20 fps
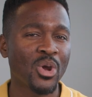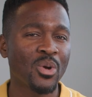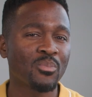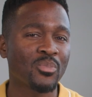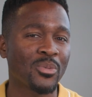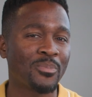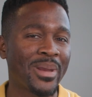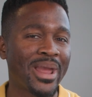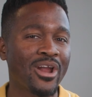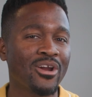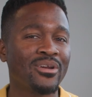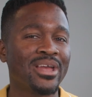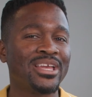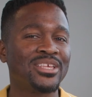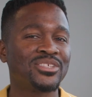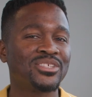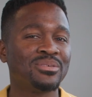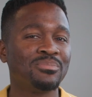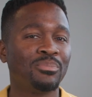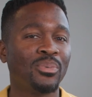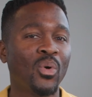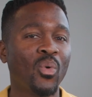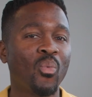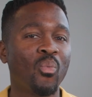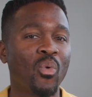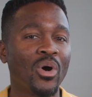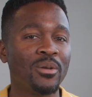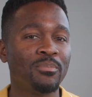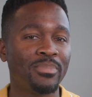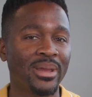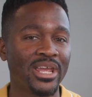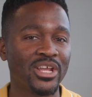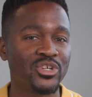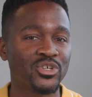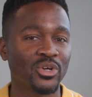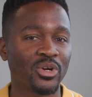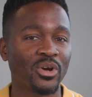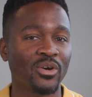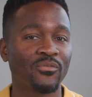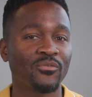Prepare a simple
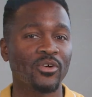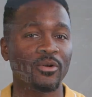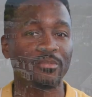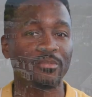one-pager for